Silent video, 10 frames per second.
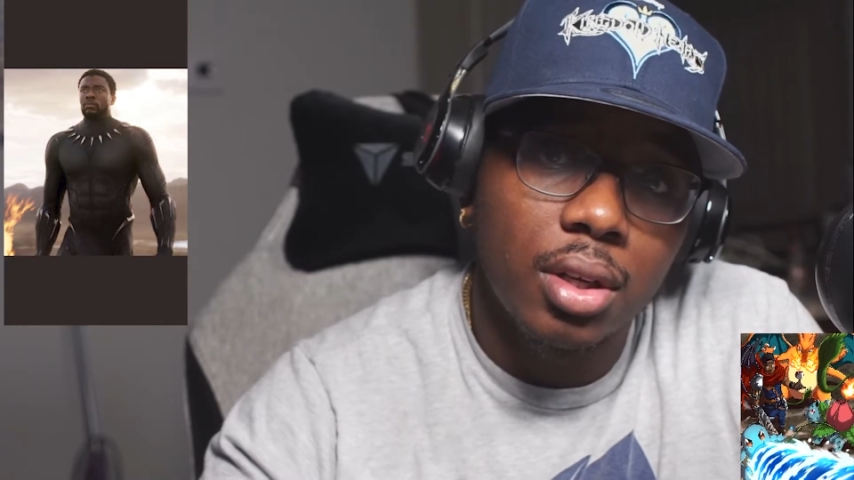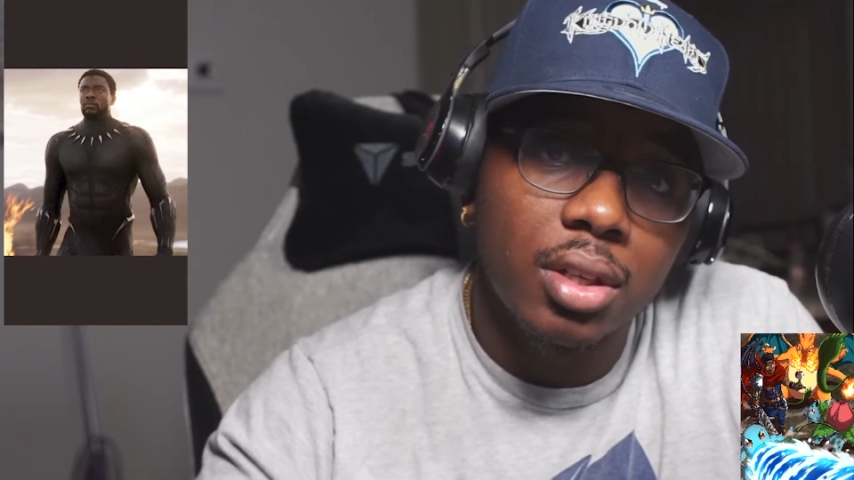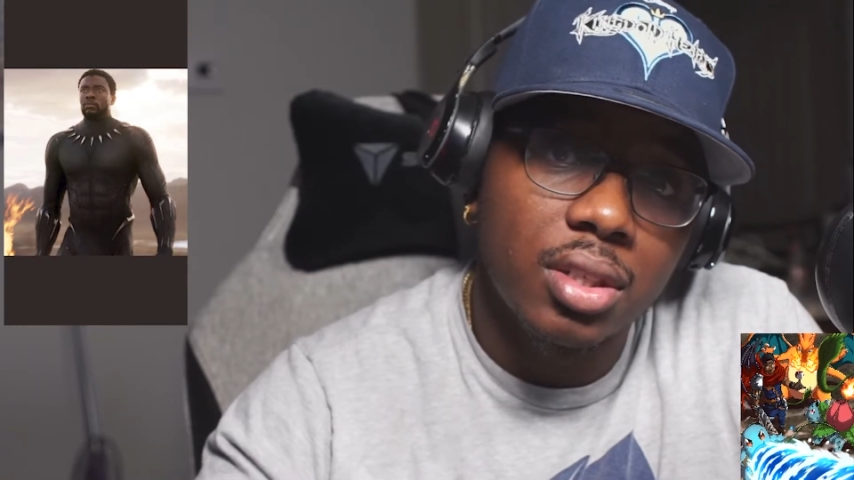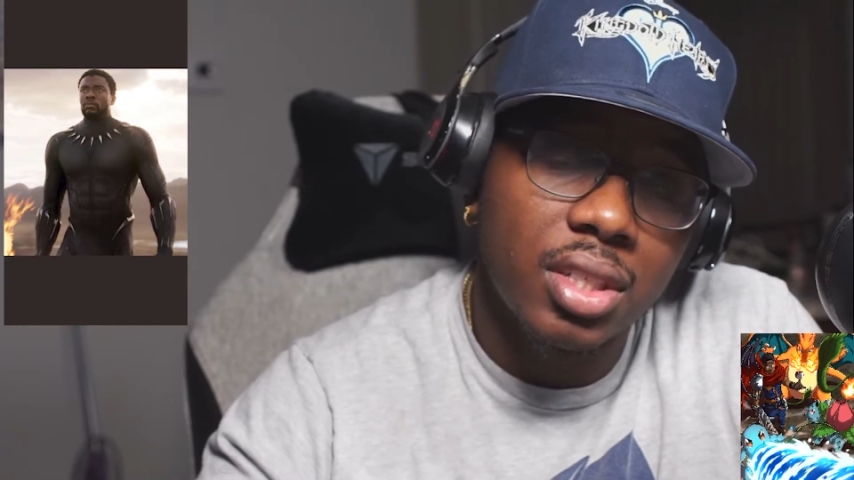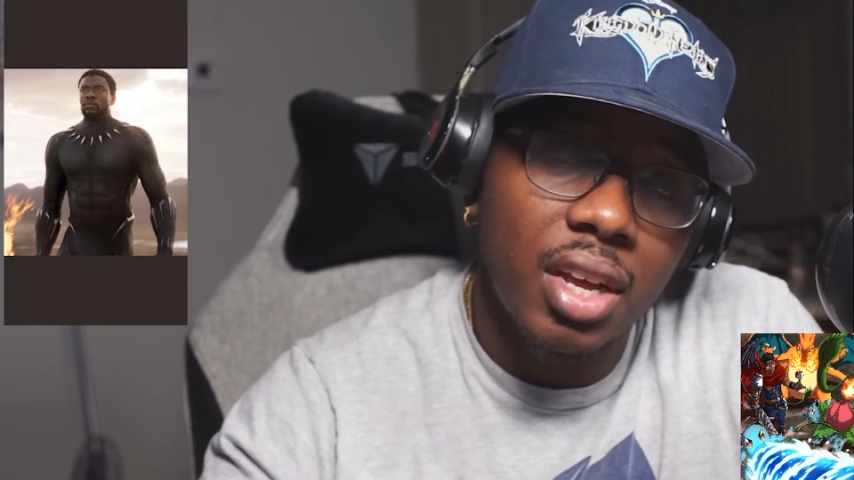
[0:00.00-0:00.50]

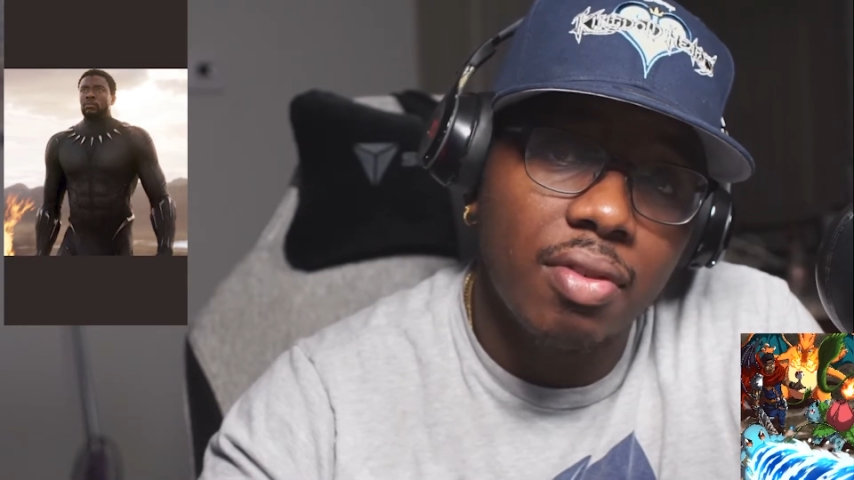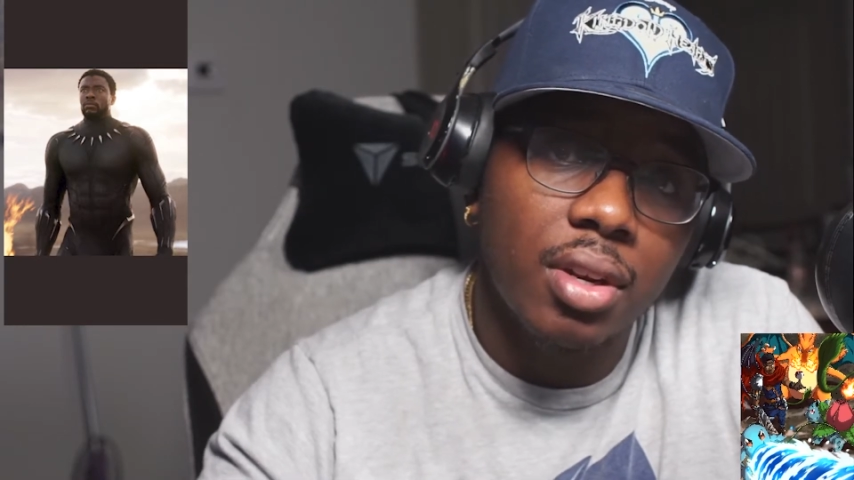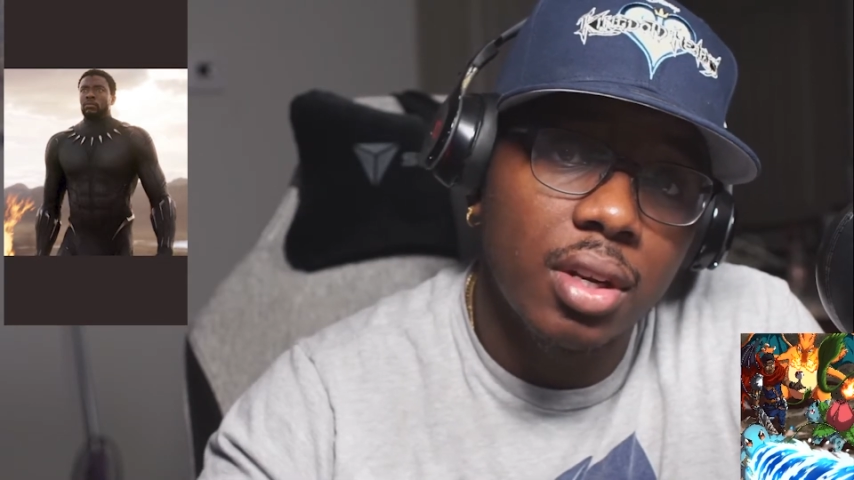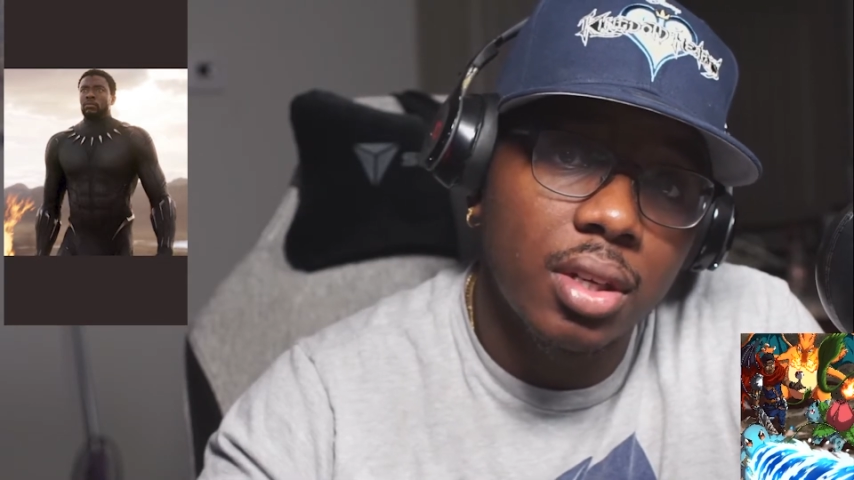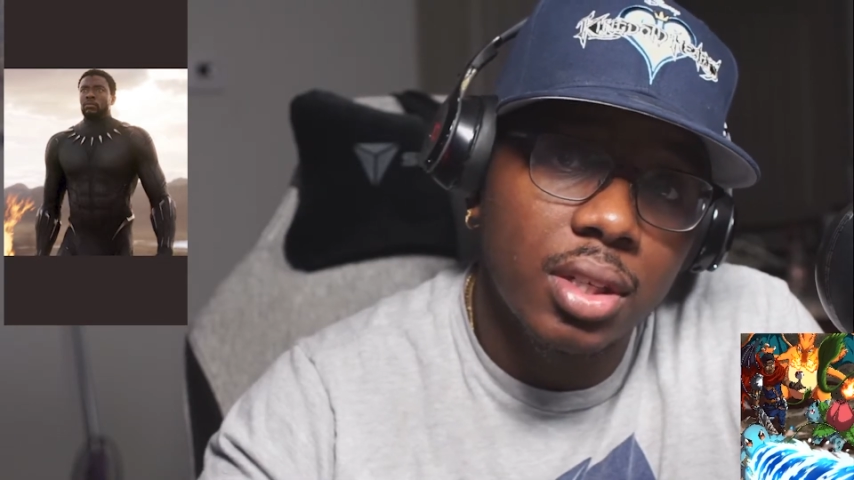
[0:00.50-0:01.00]
7
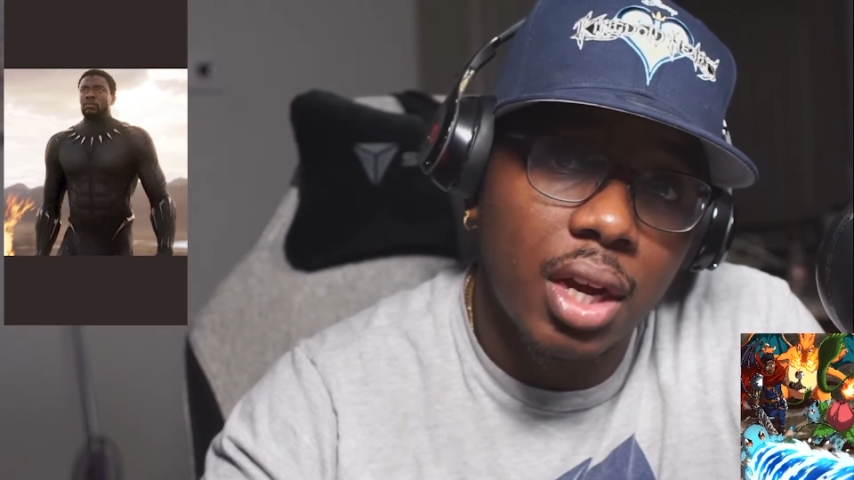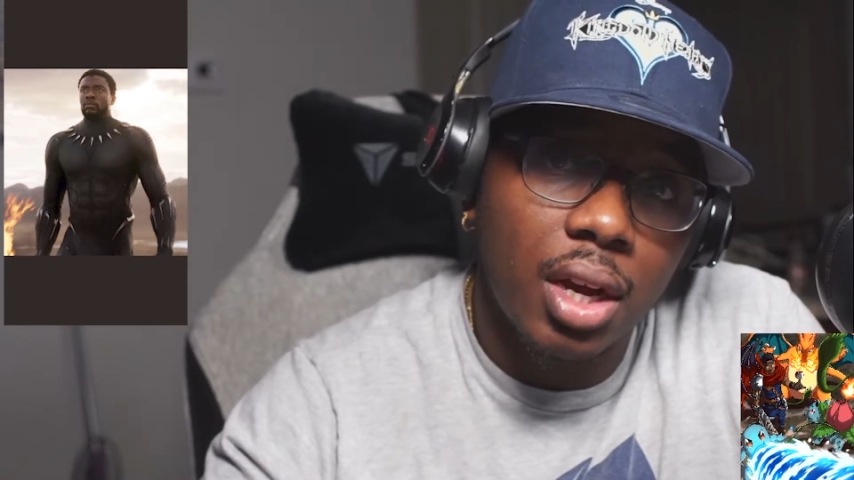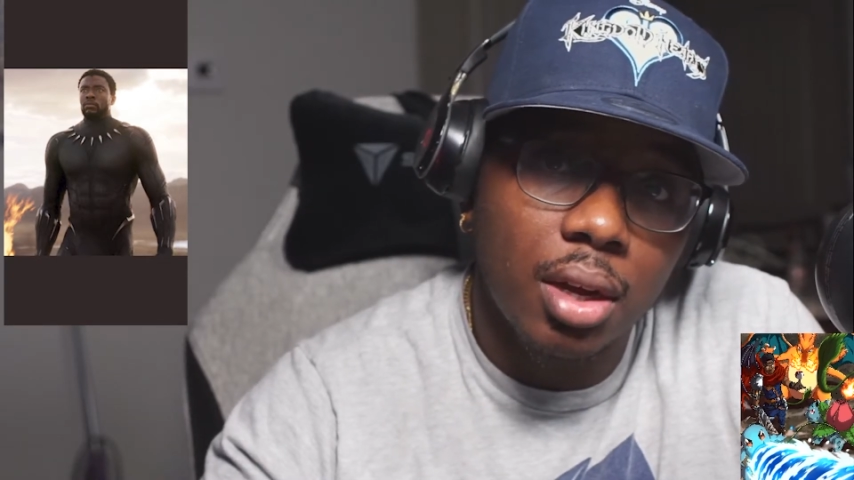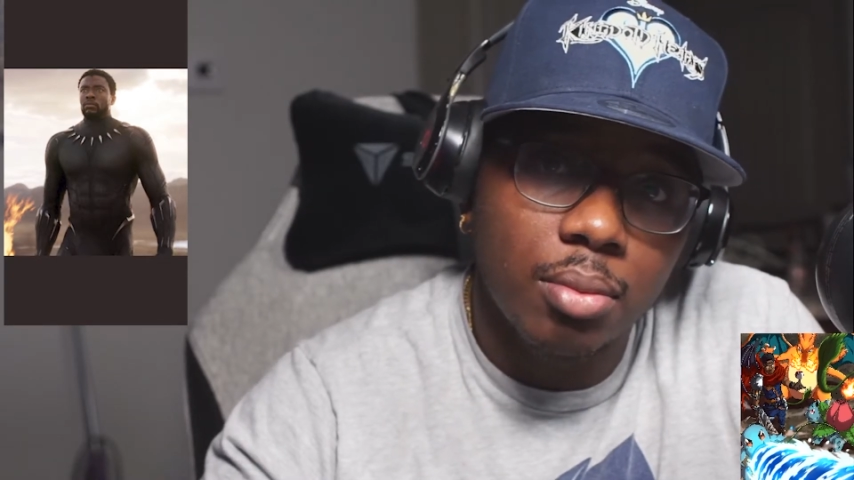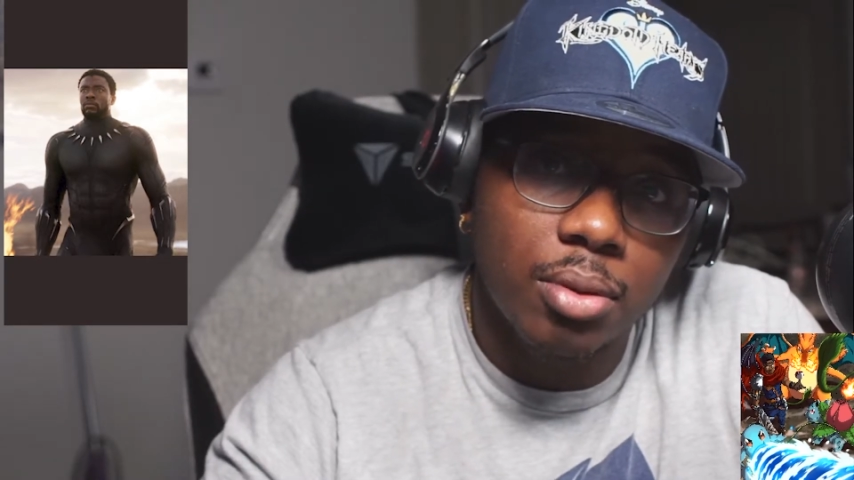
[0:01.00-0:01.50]
times,